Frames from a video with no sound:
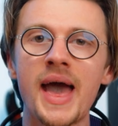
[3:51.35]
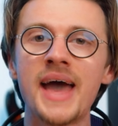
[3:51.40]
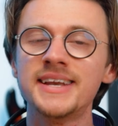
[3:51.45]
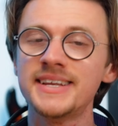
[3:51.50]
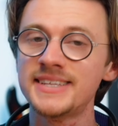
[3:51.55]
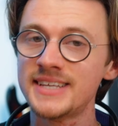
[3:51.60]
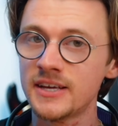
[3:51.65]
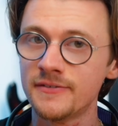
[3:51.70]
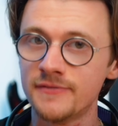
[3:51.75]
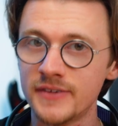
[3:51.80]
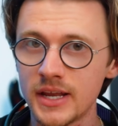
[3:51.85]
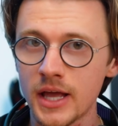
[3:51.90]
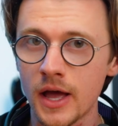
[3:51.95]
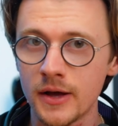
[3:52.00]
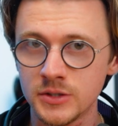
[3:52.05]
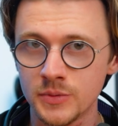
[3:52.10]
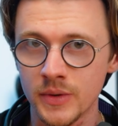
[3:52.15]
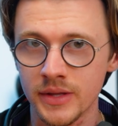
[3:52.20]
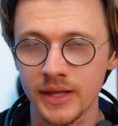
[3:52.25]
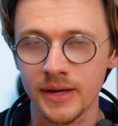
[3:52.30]
editing
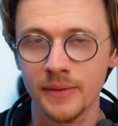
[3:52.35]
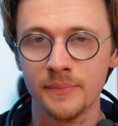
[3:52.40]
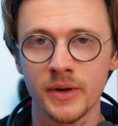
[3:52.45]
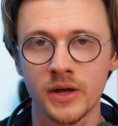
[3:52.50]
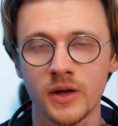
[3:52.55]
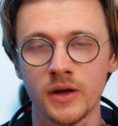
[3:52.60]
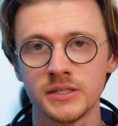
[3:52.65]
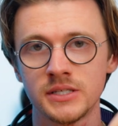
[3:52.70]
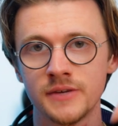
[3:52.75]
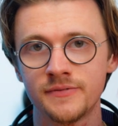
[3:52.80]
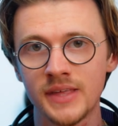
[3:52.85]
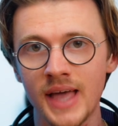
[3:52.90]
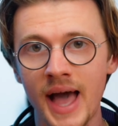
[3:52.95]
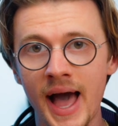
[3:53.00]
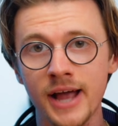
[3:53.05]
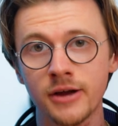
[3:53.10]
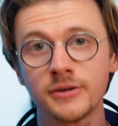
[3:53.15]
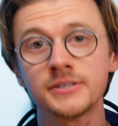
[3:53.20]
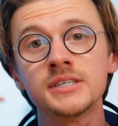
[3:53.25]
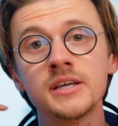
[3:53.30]
videos with it because of the
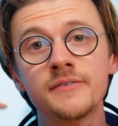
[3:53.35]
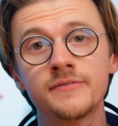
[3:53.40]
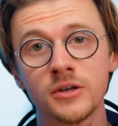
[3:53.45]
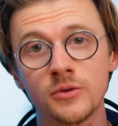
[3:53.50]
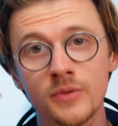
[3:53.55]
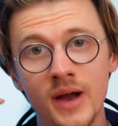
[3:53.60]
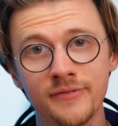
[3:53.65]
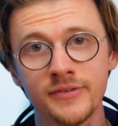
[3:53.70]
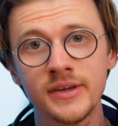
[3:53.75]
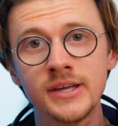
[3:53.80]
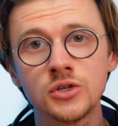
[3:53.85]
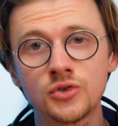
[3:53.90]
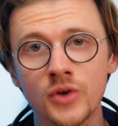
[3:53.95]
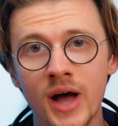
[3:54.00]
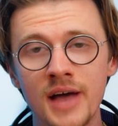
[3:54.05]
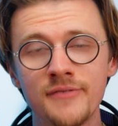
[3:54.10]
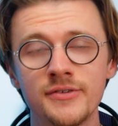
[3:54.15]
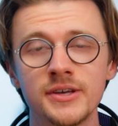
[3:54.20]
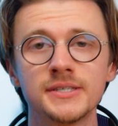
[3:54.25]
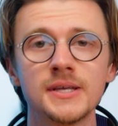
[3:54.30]
accuracy of the graphene
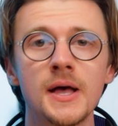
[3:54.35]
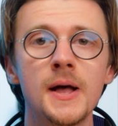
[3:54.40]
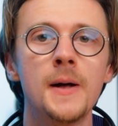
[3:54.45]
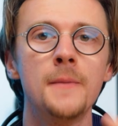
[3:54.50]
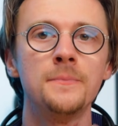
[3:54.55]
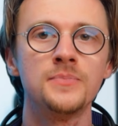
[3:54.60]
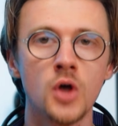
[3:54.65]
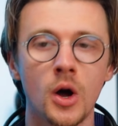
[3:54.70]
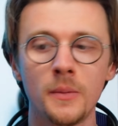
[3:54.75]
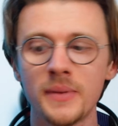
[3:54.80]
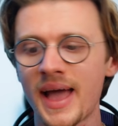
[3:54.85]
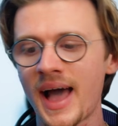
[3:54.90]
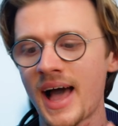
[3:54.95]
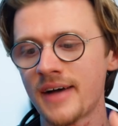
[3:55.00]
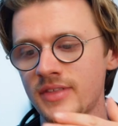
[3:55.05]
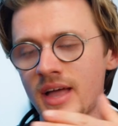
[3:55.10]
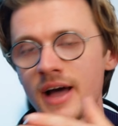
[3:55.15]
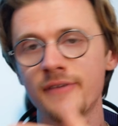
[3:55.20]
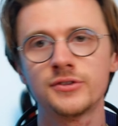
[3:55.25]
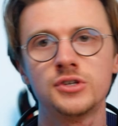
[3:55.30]
drivers. Normally I have
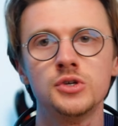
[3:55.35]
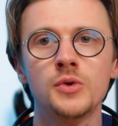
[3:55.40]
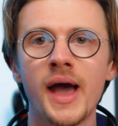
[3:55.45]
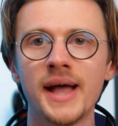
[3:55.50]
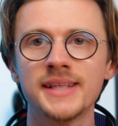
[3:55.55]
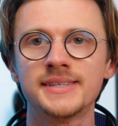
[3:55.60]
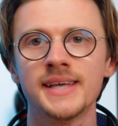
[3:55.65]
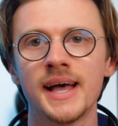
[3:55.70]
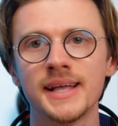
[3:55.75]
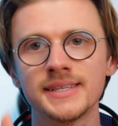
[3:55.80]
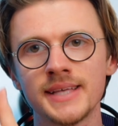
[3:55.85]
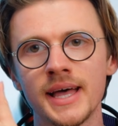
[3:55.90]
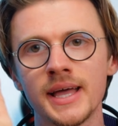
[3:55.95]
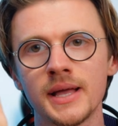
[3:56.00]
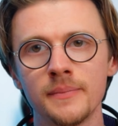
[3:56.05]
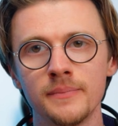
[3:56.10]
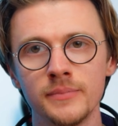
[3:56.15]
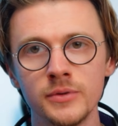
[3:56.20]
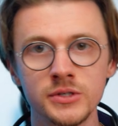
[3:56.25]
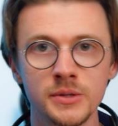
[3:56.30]
to have two headsets, like
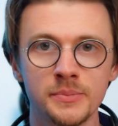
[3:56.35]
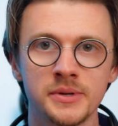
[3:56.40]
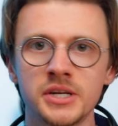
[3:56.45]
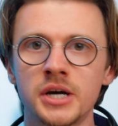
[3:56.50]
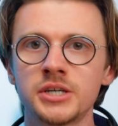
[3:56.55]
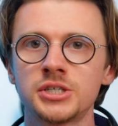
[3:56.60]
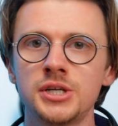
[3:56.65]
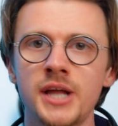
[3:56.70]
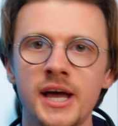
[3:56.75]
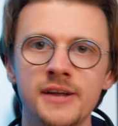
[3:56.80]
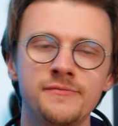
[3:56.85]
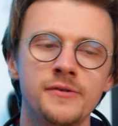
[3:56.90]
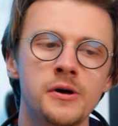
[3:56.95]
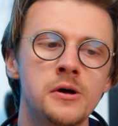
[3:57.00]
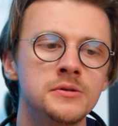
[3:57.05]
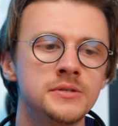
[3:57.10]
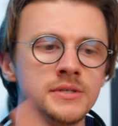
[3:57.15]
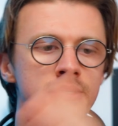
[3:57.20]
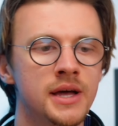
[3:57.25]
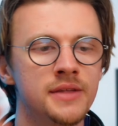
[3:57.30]
music production
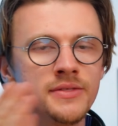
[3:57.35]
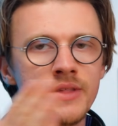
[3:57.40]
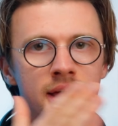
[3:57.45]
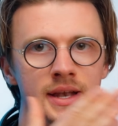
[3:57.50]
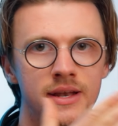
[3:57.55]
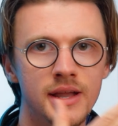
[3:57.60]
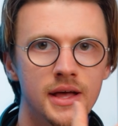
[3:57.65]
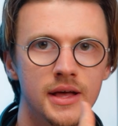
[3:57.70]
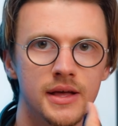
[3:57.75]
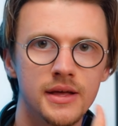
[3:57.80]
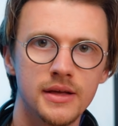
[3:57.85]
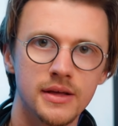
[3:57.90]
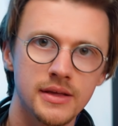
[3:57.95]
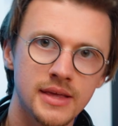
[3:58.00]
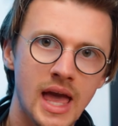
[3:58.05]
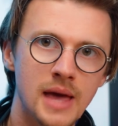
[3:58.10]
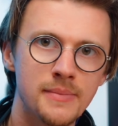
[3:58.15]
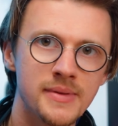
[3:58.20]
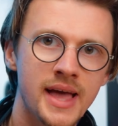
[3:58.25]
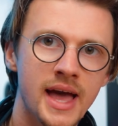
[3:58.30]
headphones and then
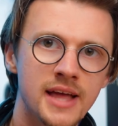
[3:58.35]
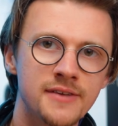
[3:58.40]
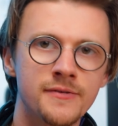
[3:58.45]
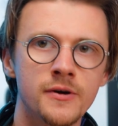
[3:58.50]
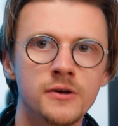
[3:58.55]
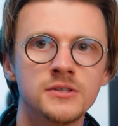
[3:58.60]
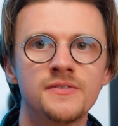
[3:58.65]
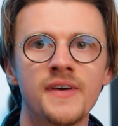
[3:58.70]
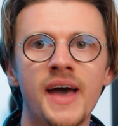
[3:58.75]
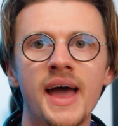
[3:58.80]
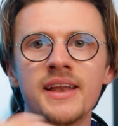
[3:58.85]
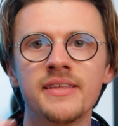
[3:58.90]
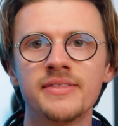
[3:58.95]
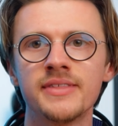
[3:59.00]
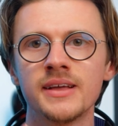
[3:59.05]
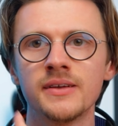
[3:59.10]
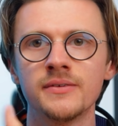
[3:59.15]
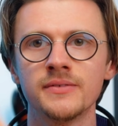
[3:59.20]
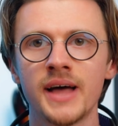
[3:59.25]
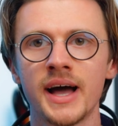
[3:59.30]
gaming headphones for
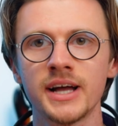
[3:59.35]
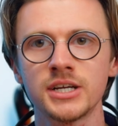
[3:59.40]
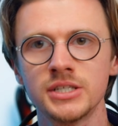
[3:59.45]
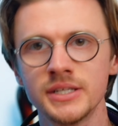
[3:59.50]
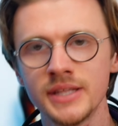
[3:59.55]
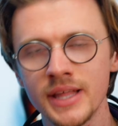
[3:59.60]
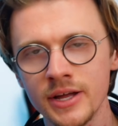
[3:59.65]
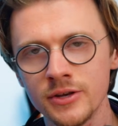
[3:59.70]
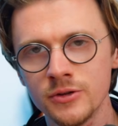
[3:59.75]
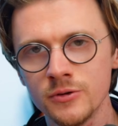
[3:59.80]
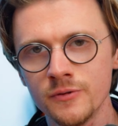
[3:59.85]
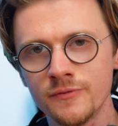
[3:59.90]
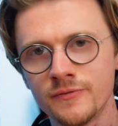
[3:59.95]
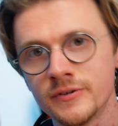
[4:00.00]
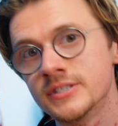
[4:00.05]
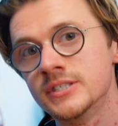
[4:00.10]
anything actually that I do for